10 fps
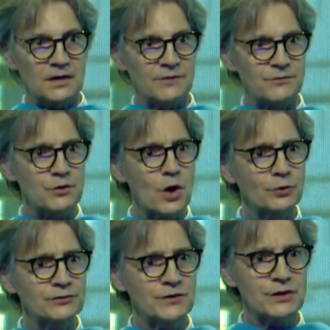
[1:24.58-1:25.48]
If you
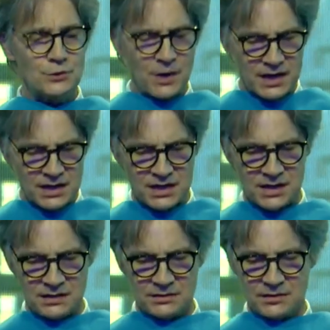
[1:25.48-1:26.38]
go to the
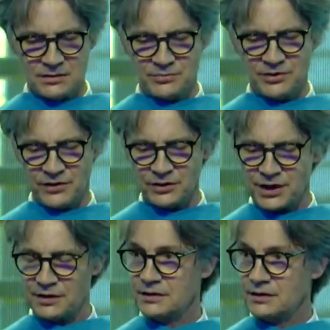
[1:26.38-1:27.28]
UAE
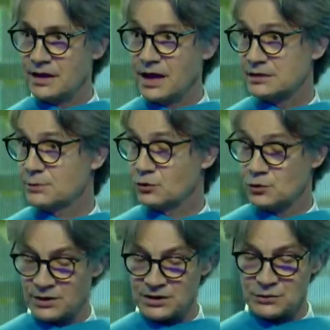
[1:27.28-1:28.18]
Pavilion at Expo
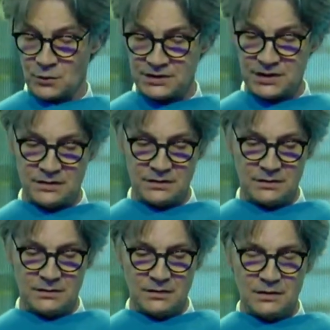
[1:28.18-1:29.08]
2020,
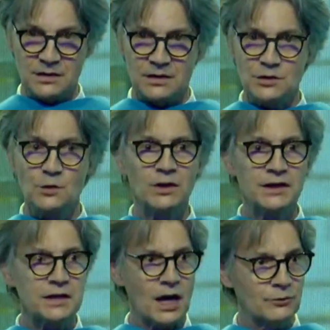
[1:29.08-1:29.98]
you will
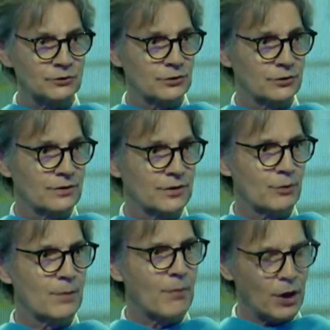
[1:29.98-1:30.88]
encounter the
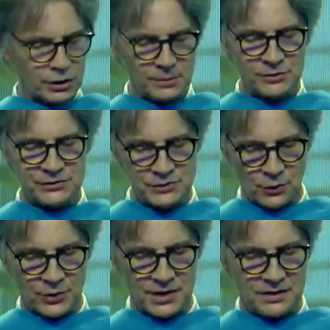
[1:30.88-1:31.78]
remarkable
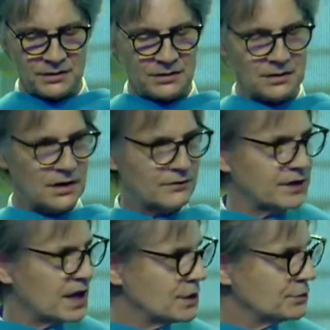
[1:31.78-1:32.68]
story of
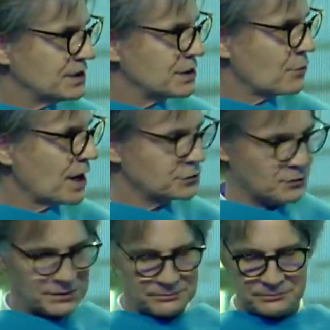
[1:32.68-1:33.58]
an AUD
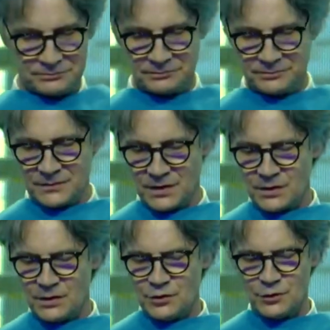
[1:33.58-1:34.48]
graduate
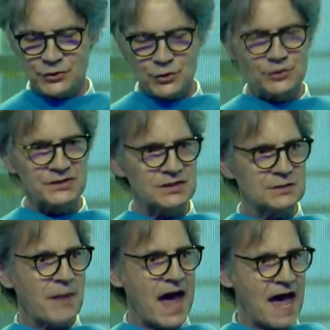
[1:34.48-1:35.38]
who used
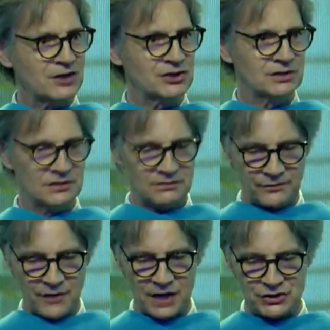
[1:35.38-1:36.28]
his passion
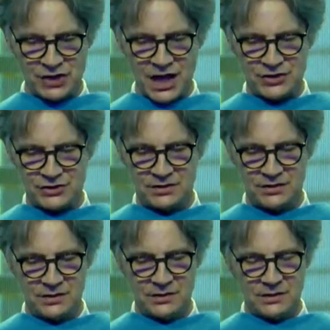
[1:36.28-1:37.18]
for education
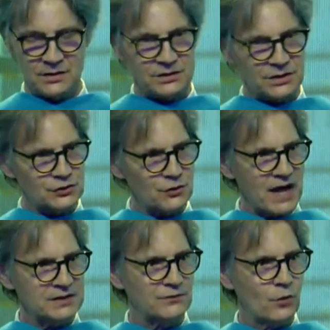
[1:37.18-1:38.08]
to
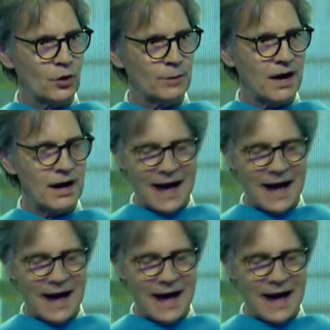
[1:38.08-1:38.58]
transform